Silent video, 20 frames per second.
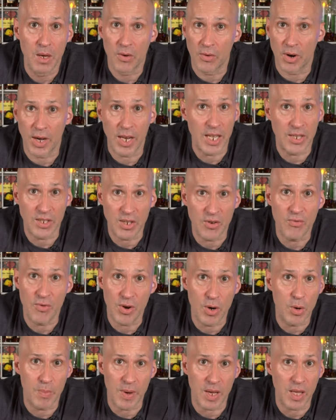Right, it's a
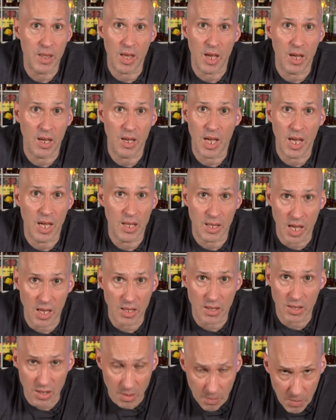real big thing. It,
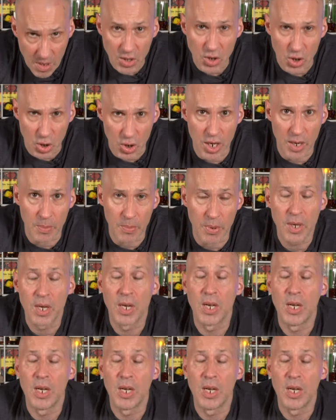it, the mint julep,